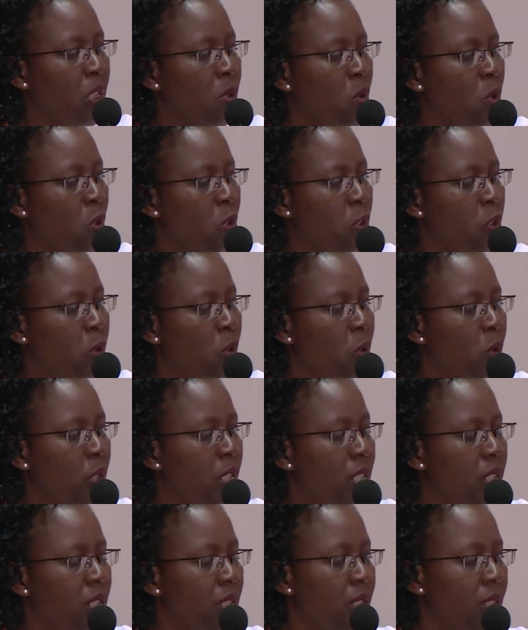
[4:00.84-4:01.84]
also
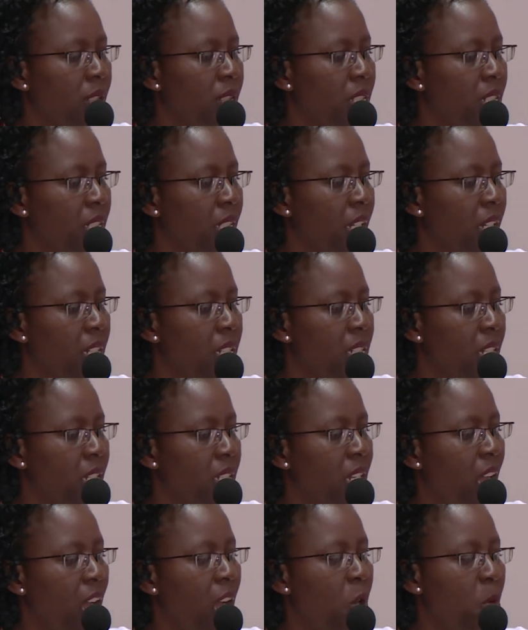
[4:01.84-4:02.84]

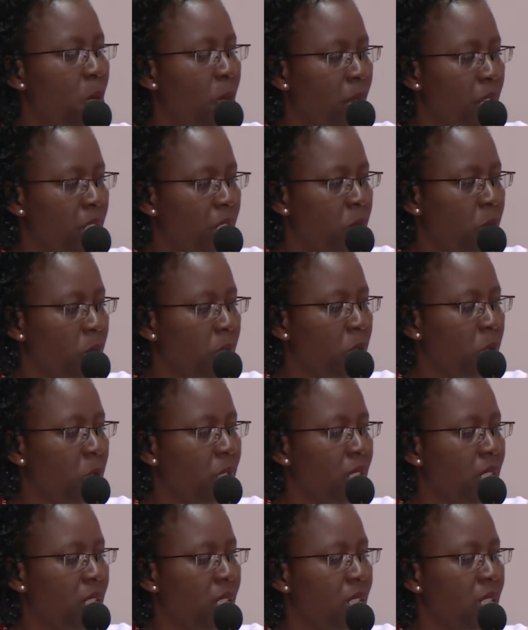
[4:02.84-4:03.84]
indicated how much we
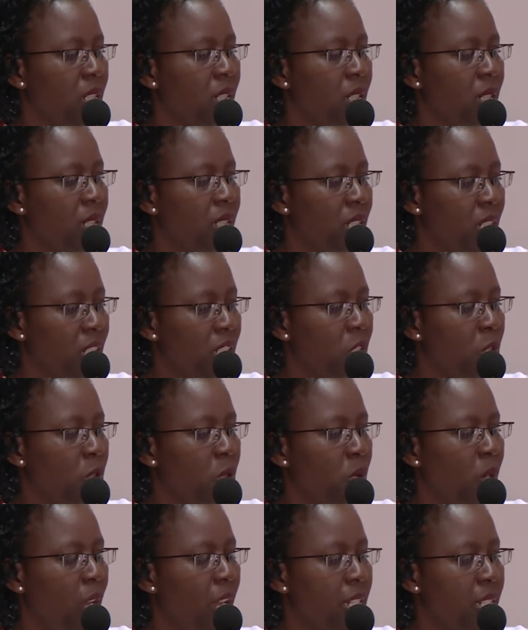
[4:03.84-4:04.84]
will need
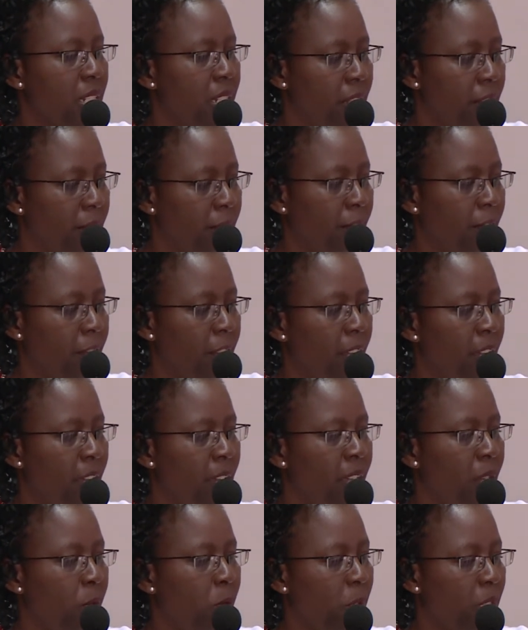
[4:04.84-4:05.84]
to achieve
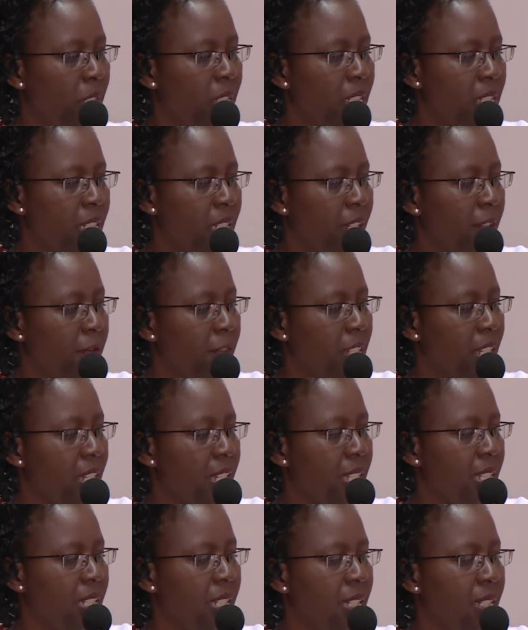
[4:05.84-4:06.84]
with the
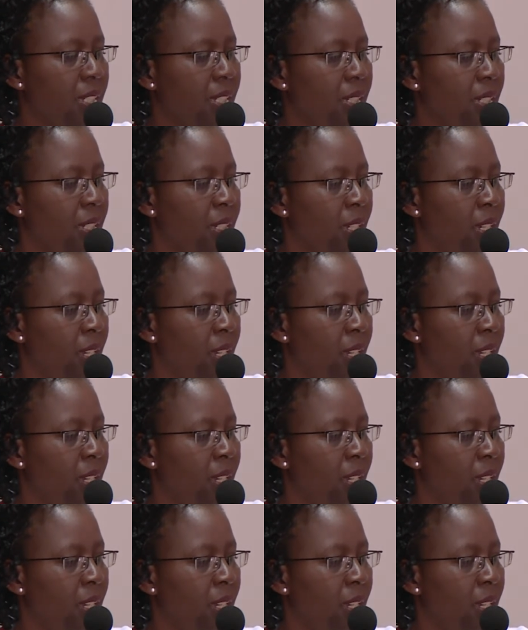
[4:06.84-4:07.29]
self-testing